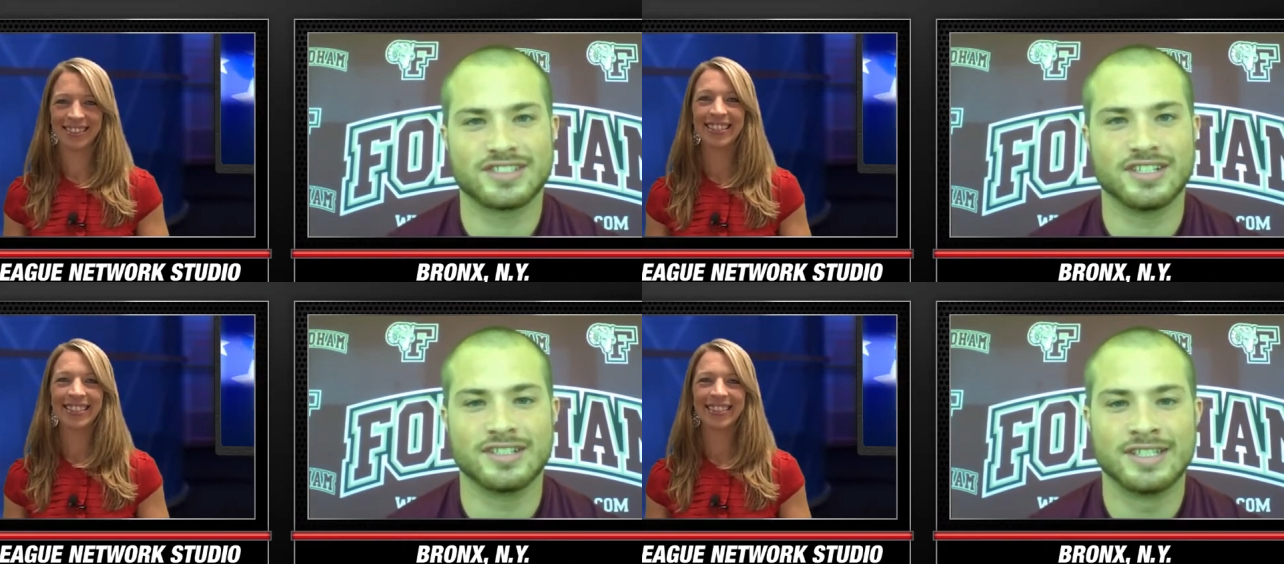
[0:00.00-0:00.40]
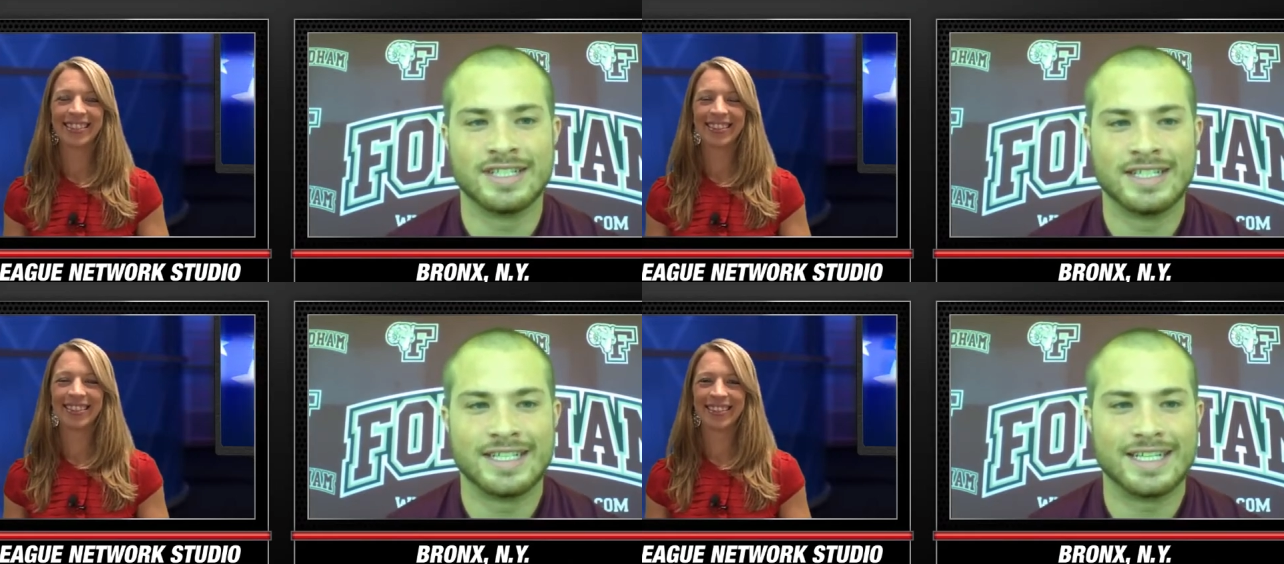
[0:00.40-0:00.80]
Speaker 1: So,
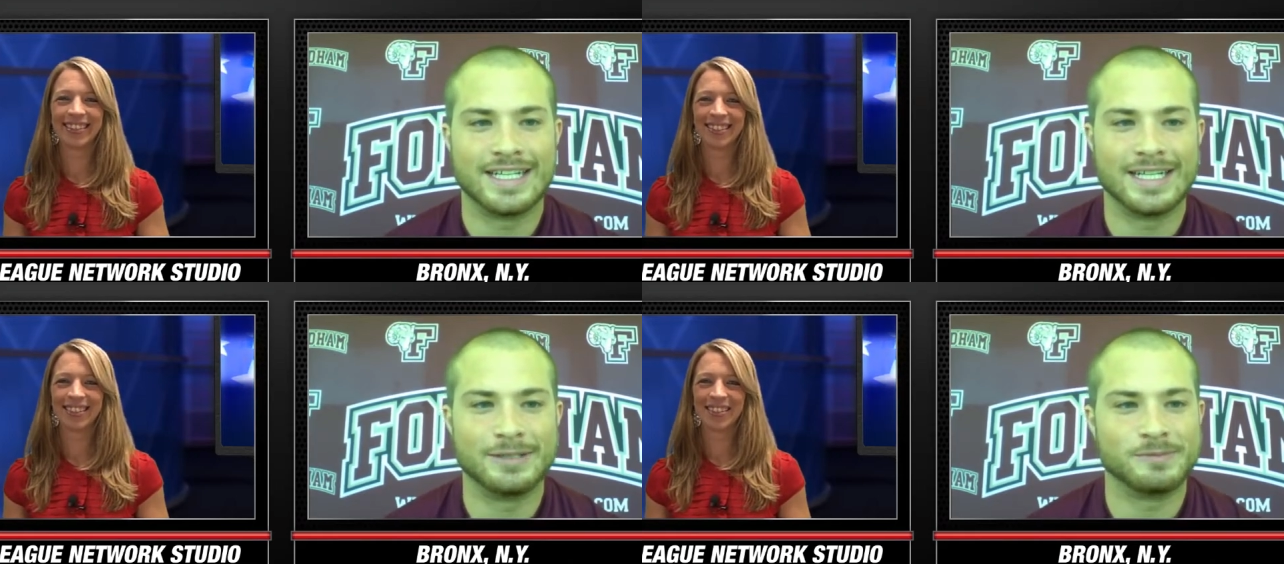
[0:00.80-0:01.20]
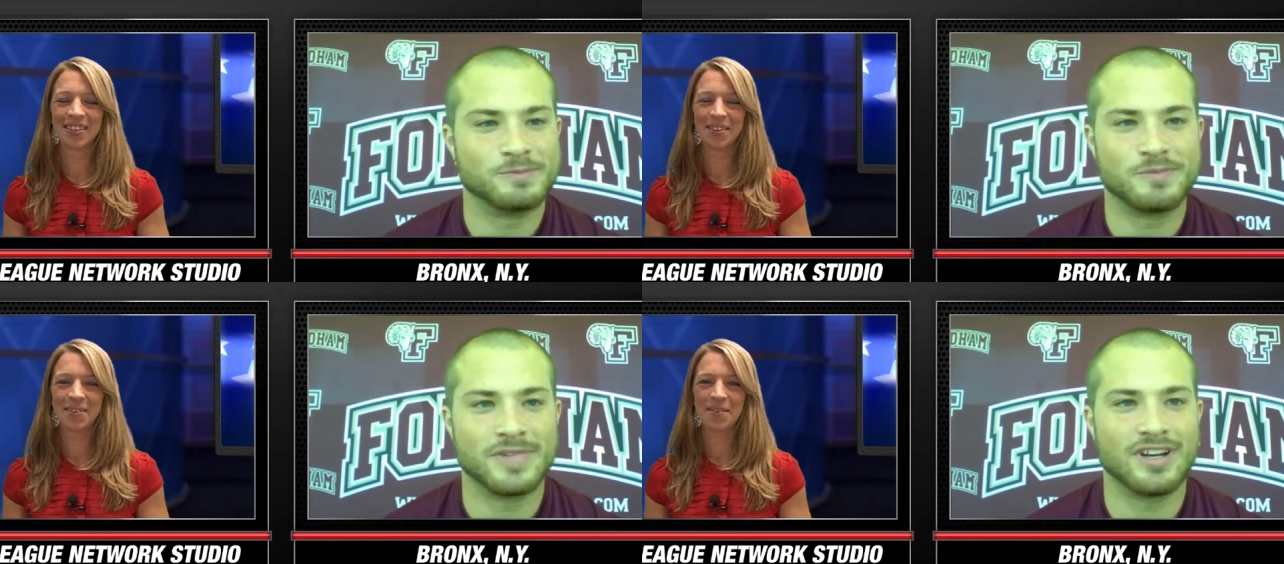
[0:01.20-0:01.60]
uh,
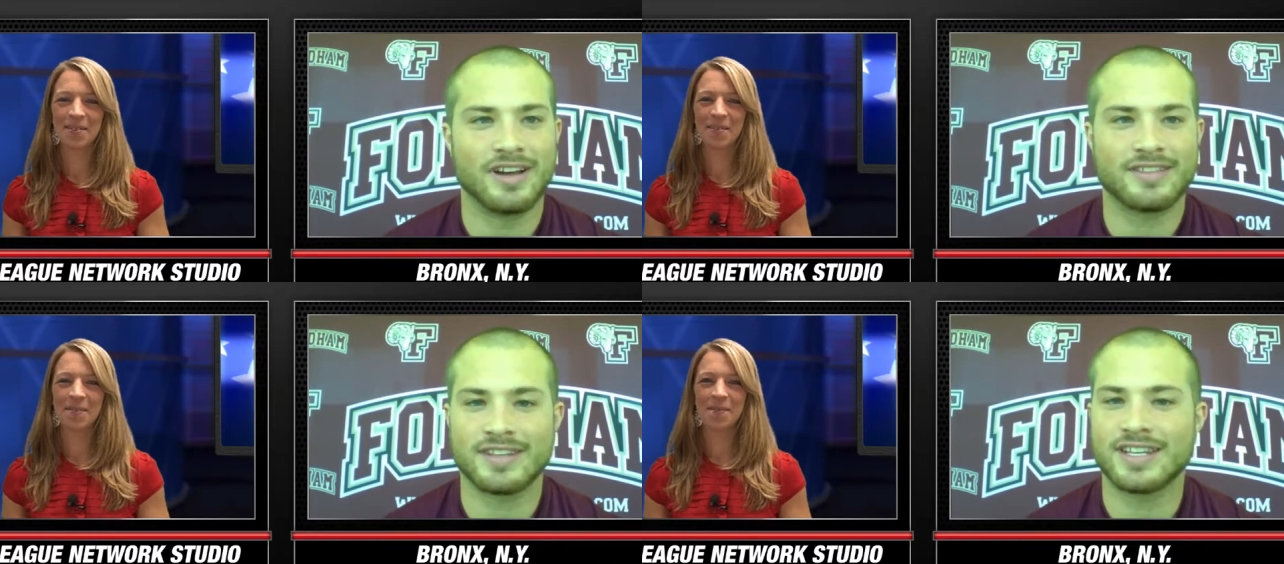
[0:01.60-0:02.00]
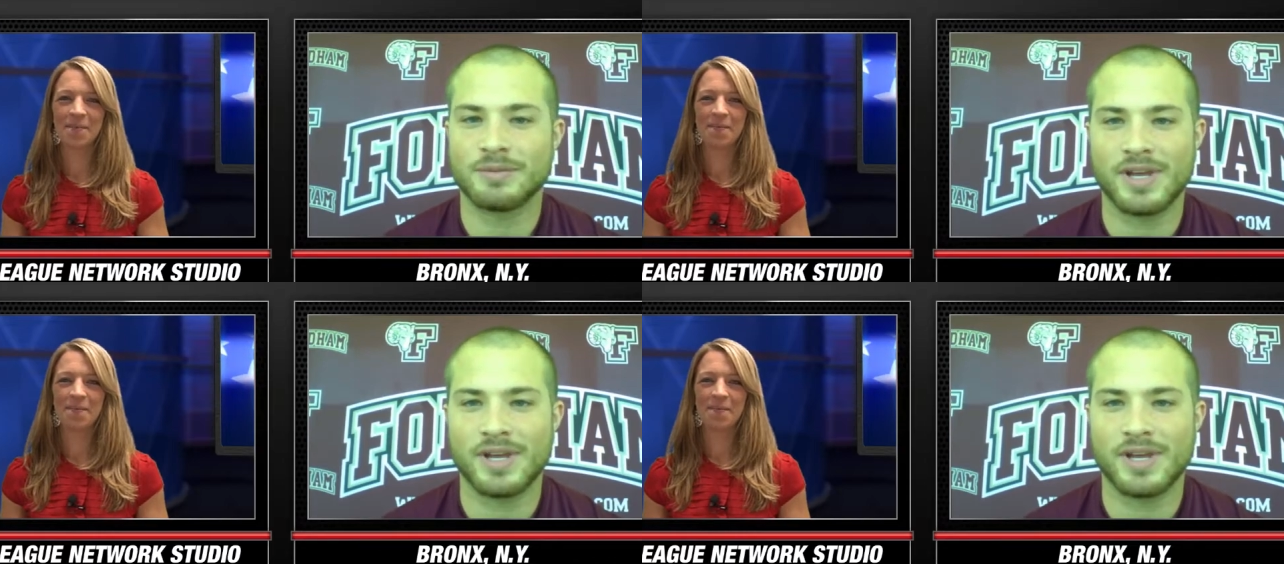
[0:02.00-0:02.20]
you know, I think they'd be